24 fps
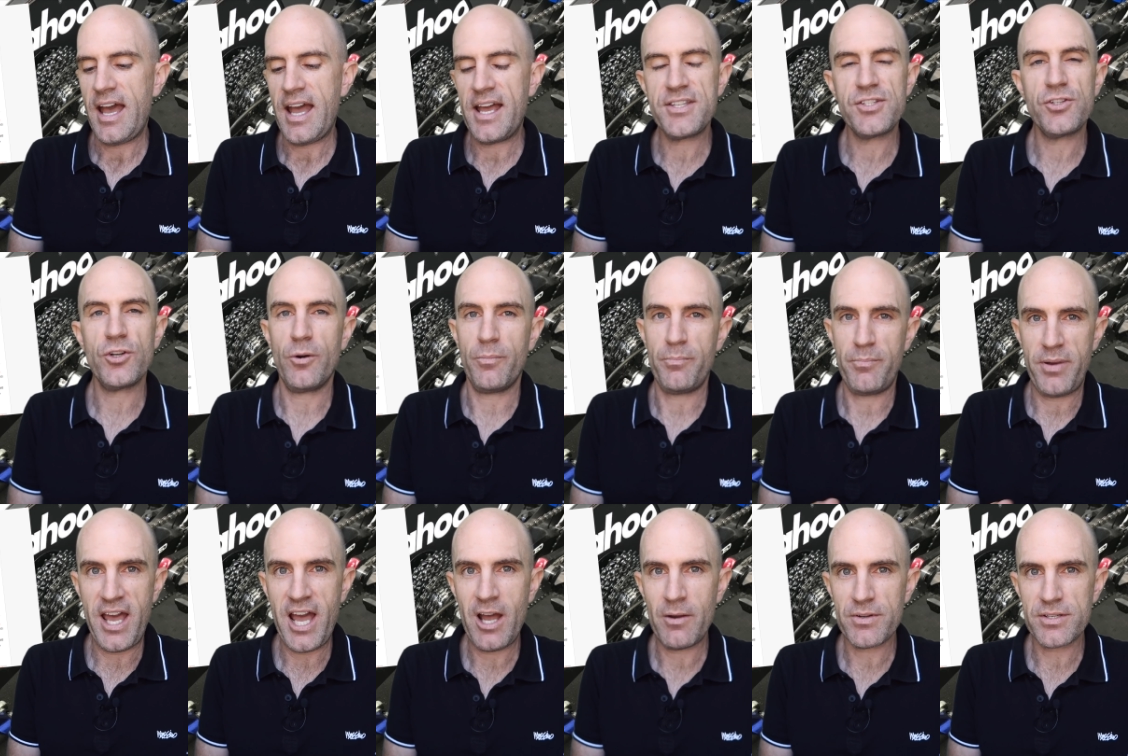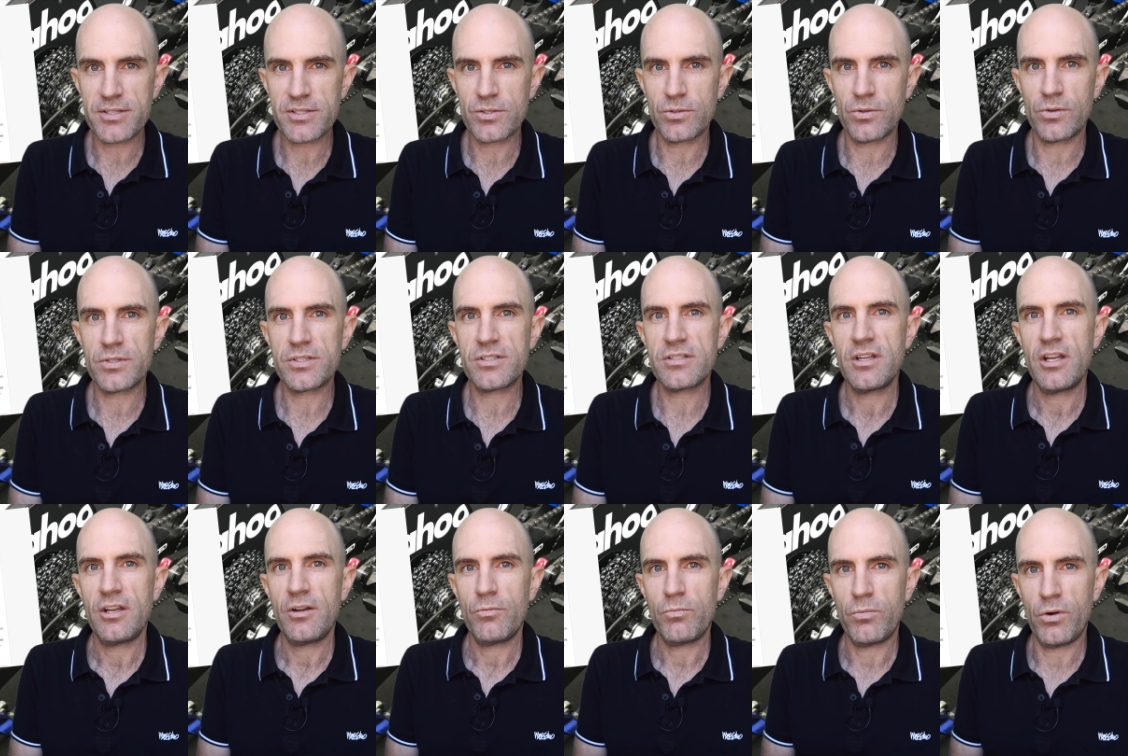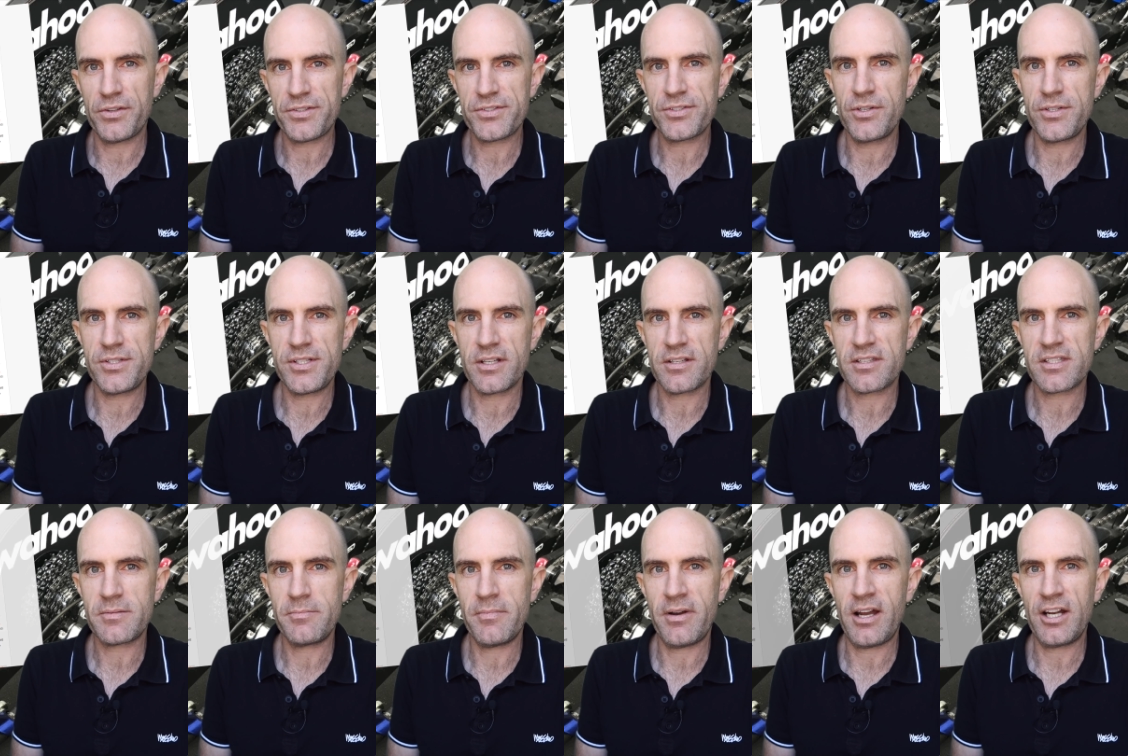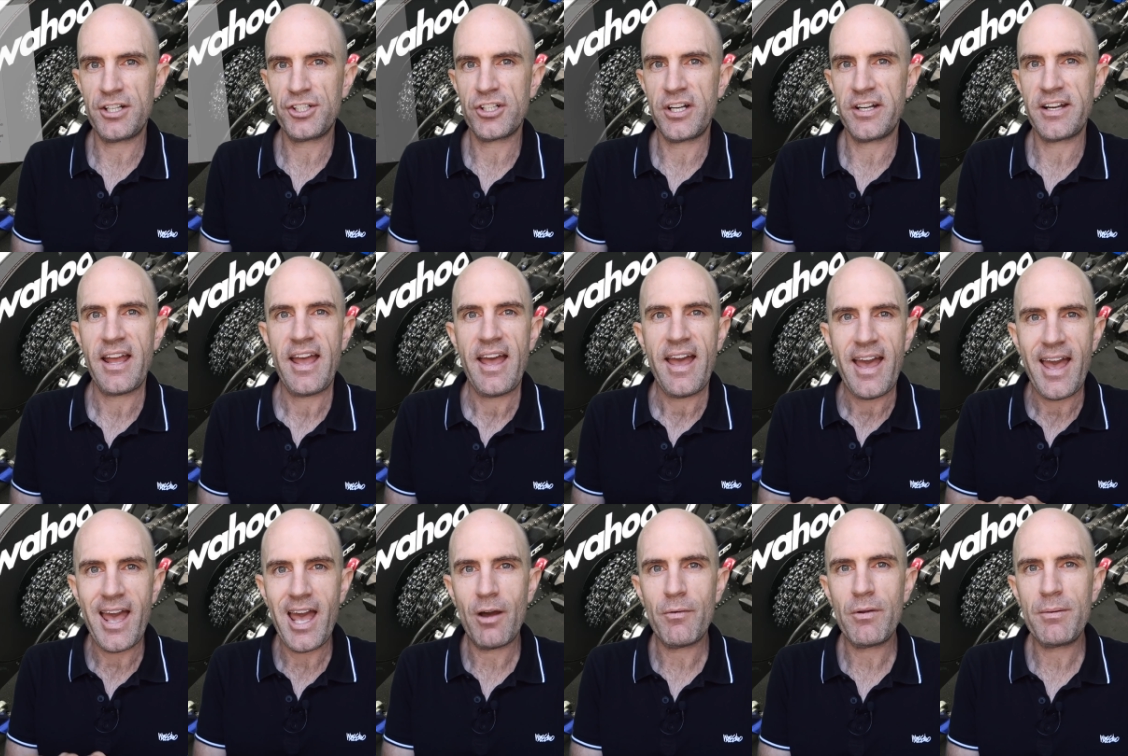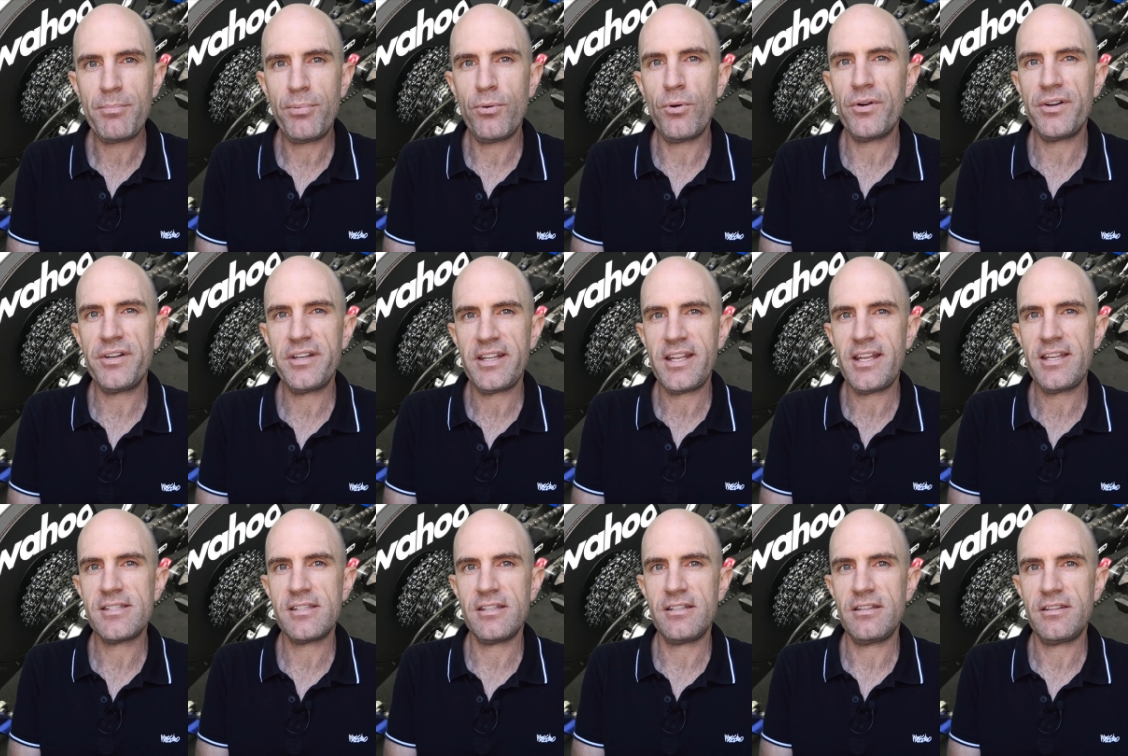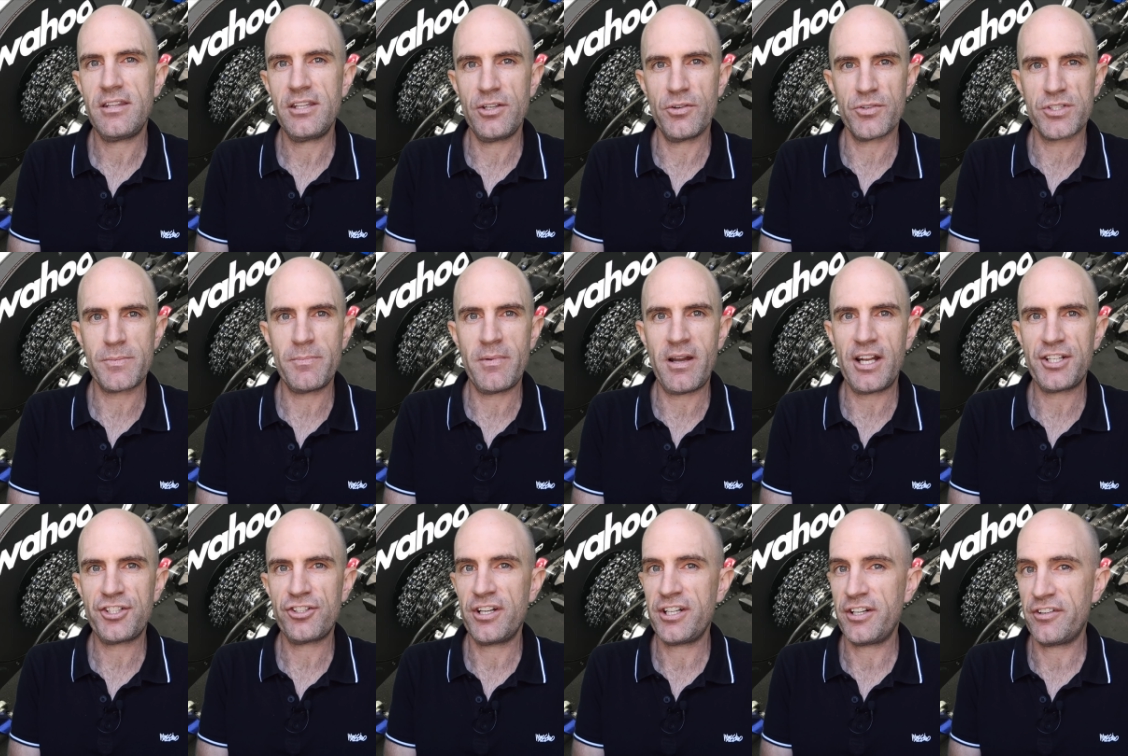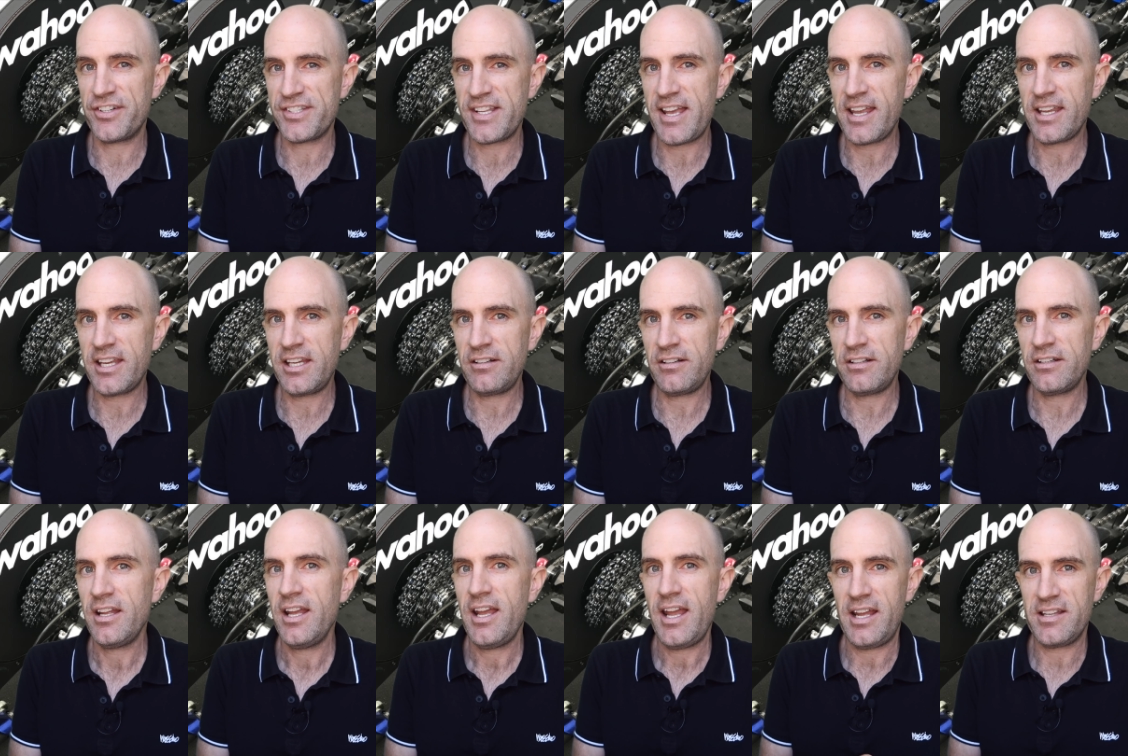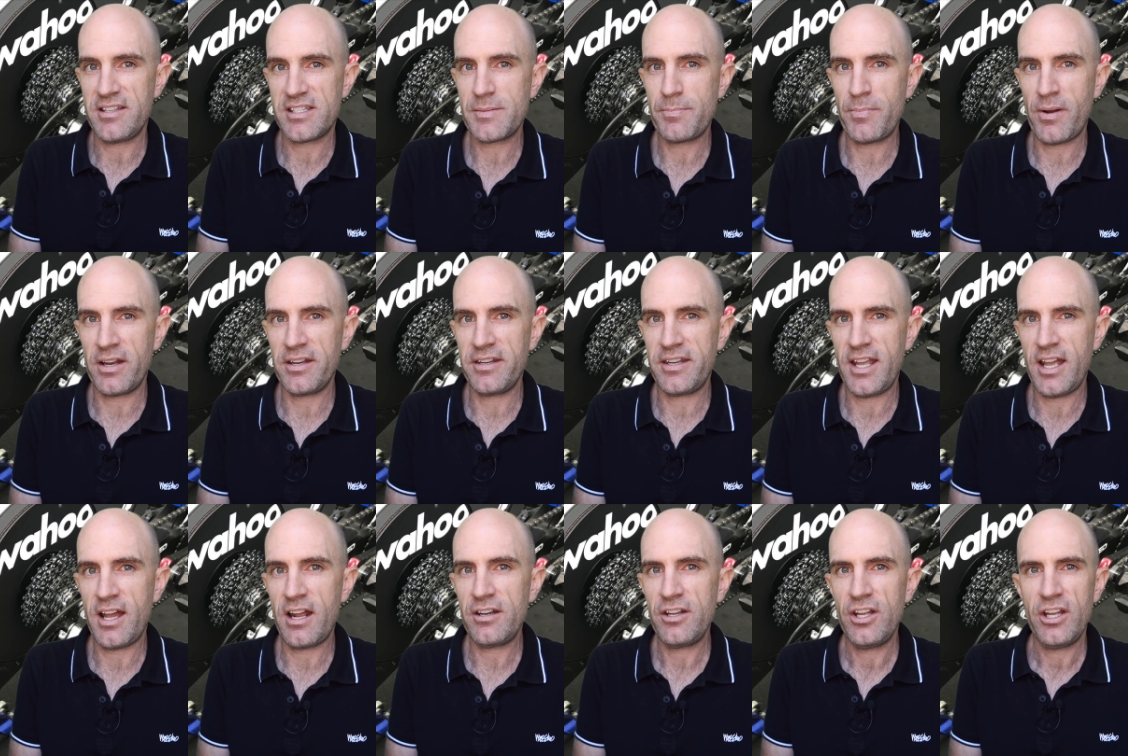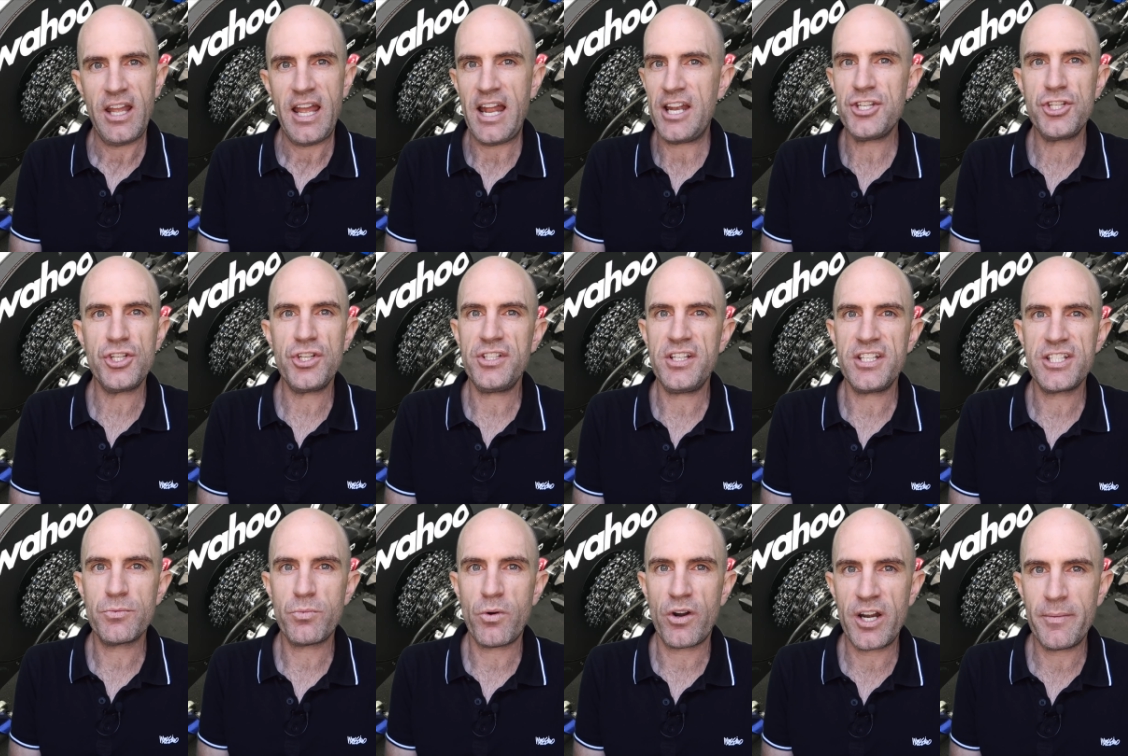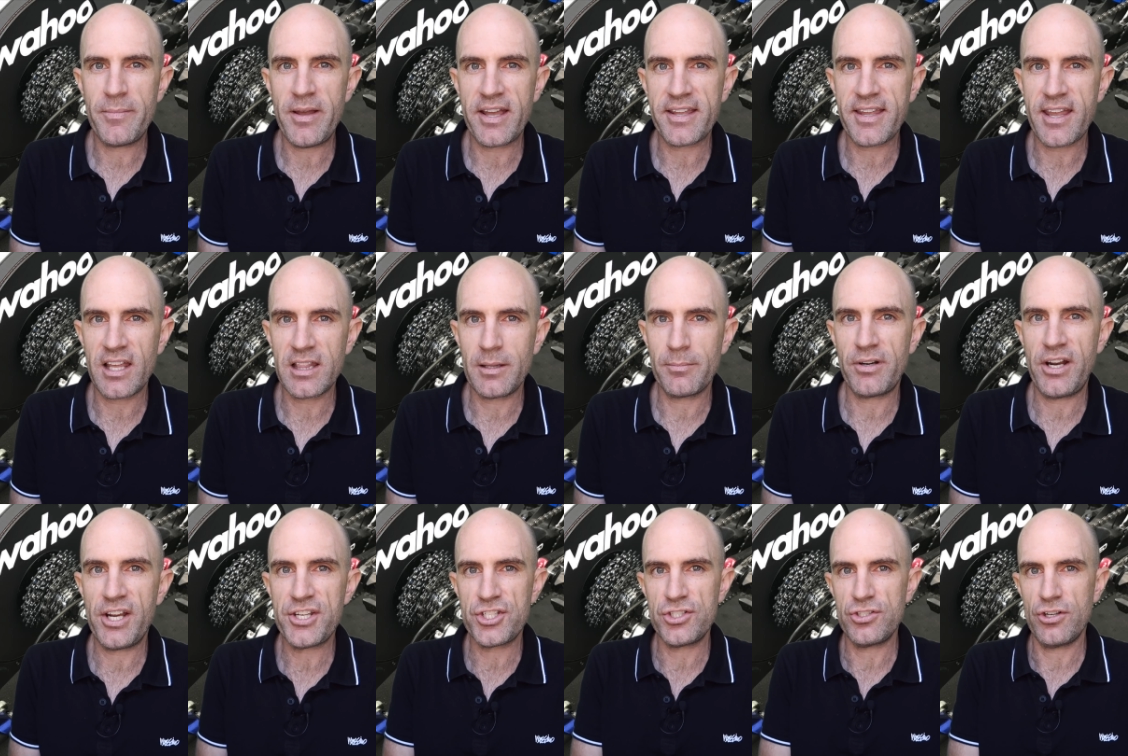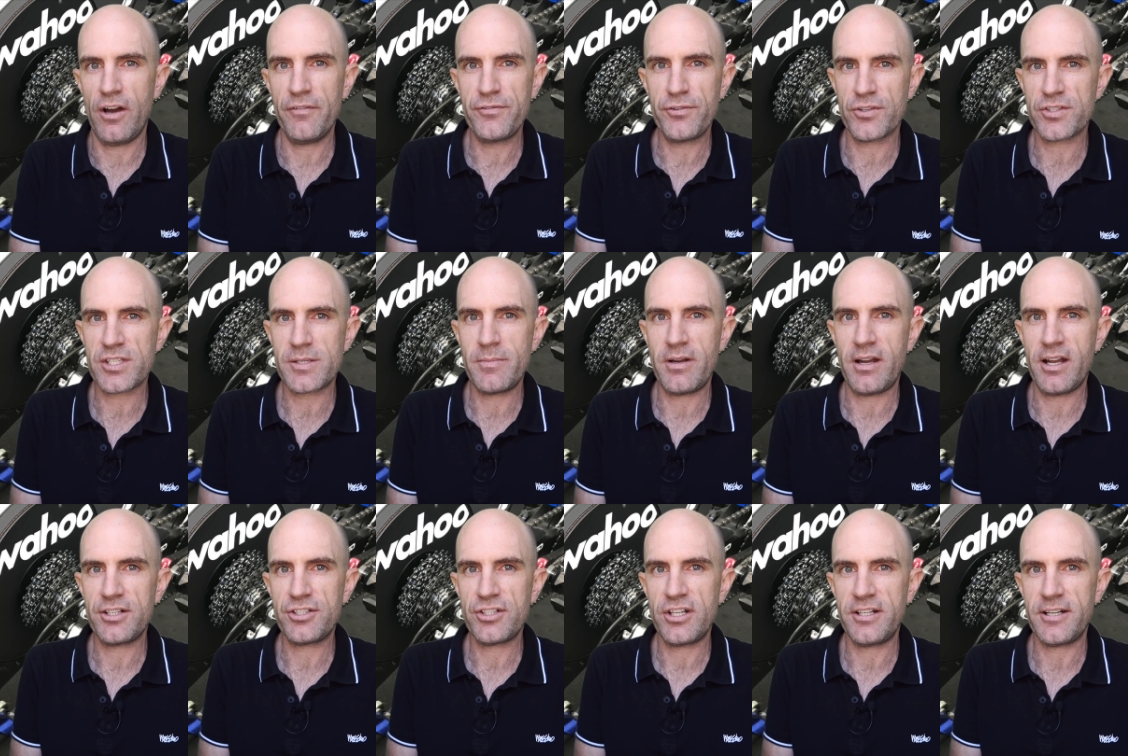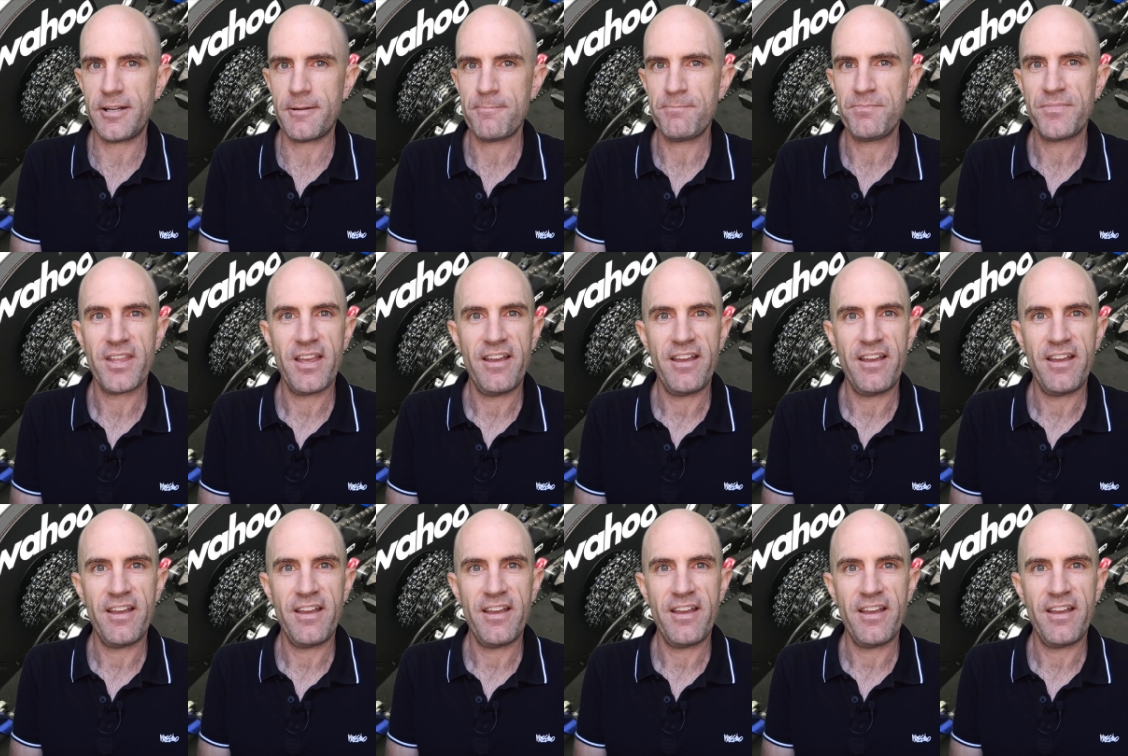as your power source whilst using a smart trainer, how important is it that your smart trainer is accurate and spun down, and do you need to worry about calibration of your smart trainer?